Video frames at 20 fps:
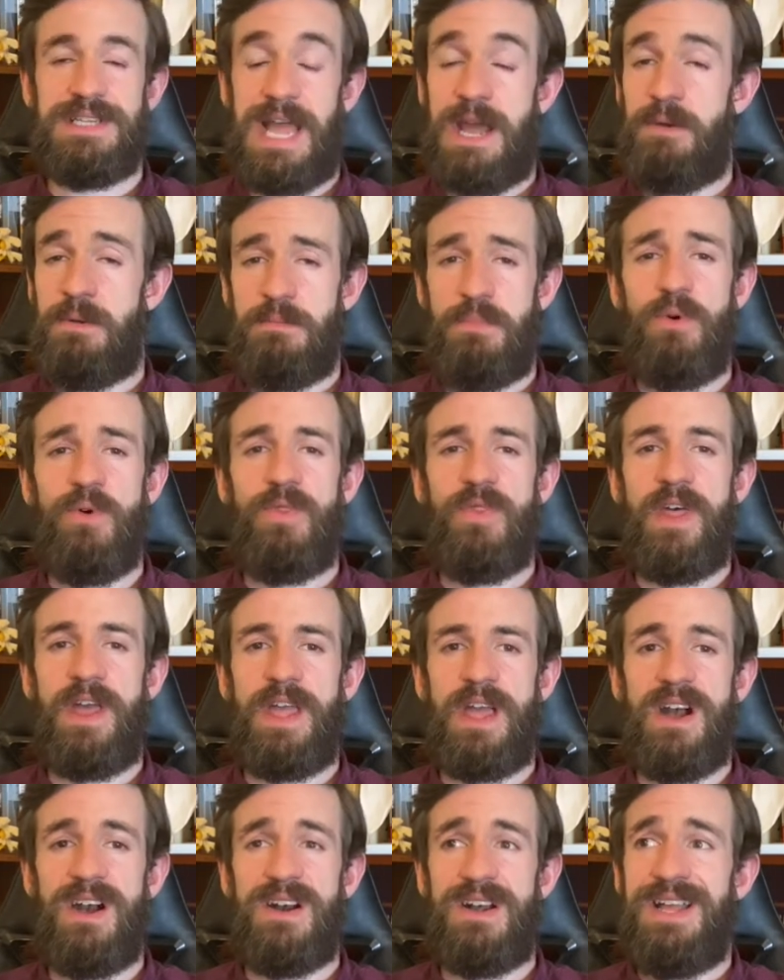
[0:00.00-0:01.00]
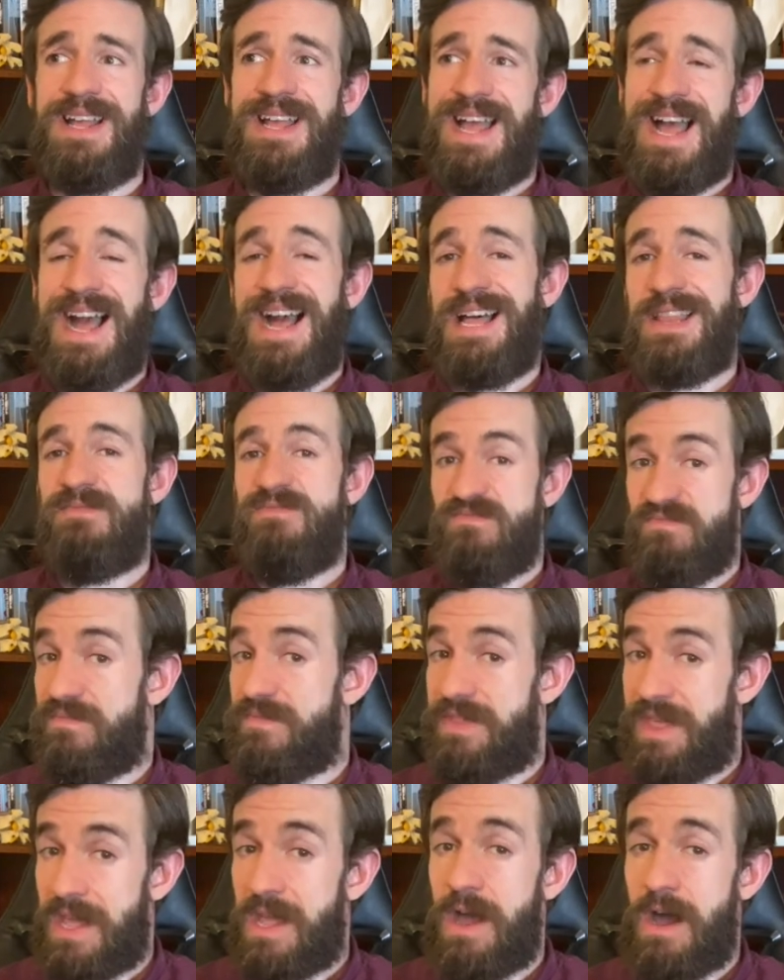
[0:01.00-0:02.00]
how important they are, and
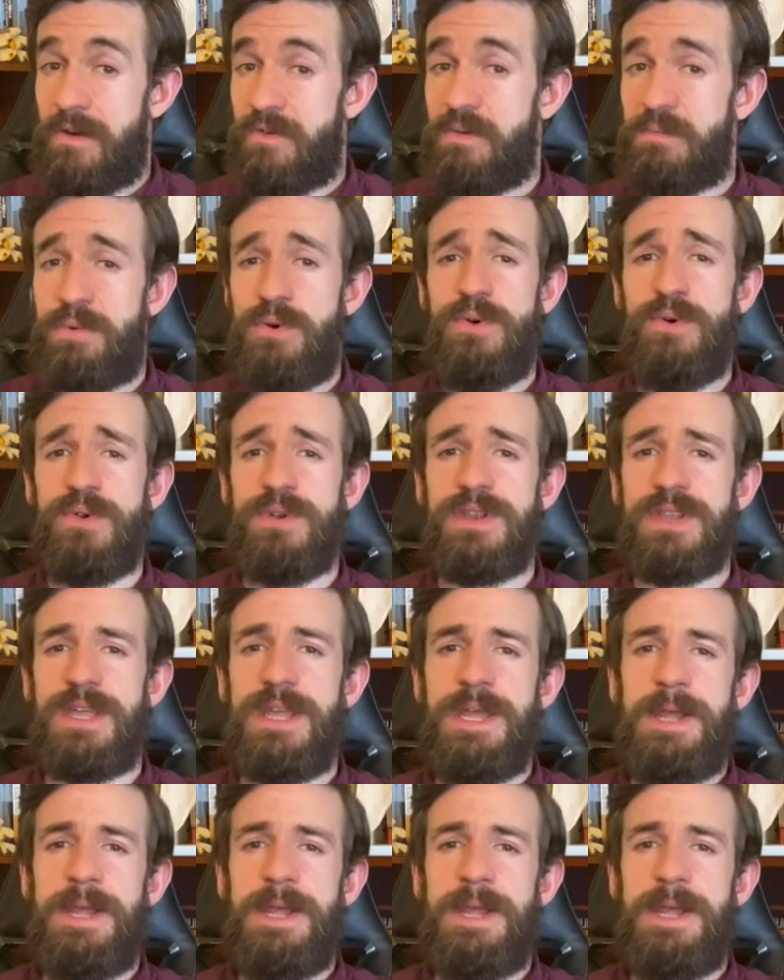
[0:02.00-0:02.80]
they are important.